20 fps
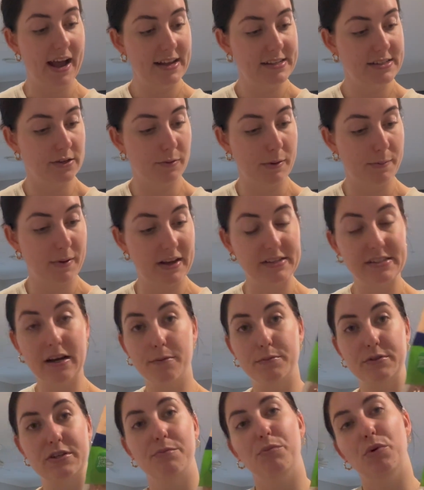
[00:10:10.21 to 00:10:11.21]
so we picked up
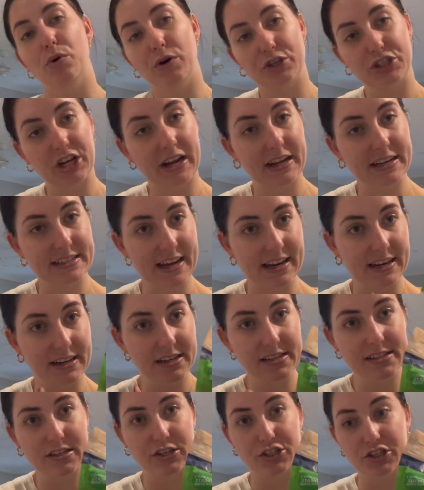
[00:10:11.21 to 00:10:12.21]
some more chicken
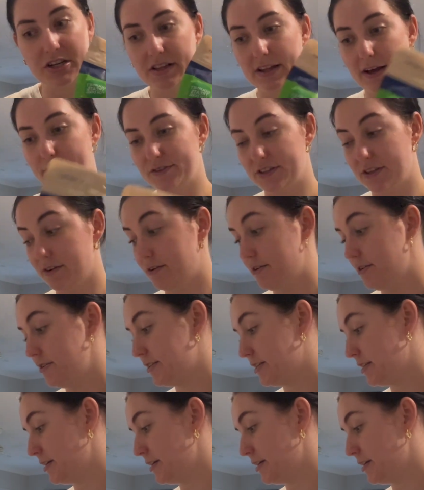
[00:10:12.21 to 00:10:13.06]
tenders because she loves those,